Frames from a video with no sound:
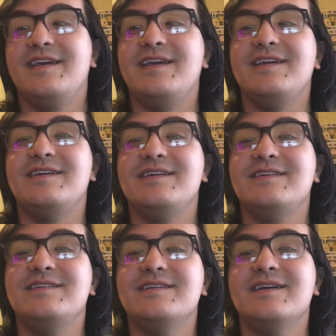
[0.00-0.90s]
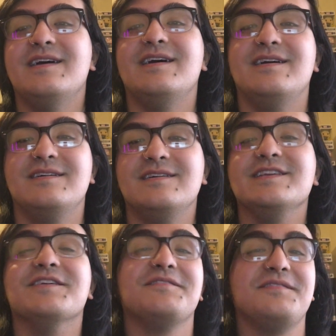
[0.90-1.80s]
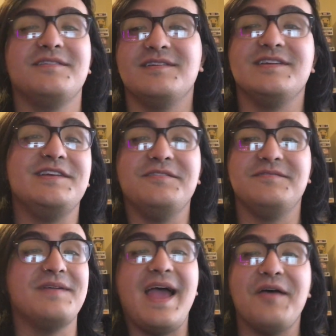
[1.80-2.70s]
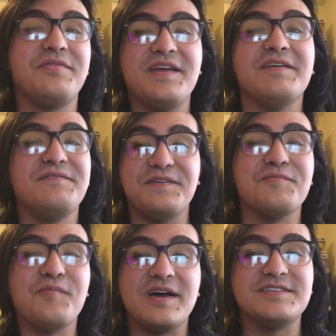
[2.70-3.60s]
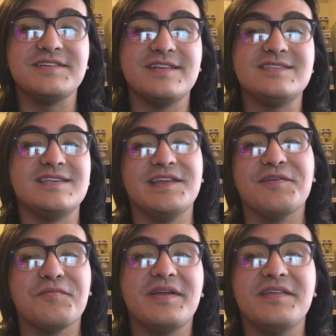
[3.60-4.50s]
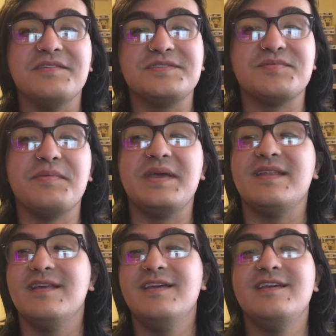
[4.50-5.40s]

And you out there, if you're watching this and you're one of those women,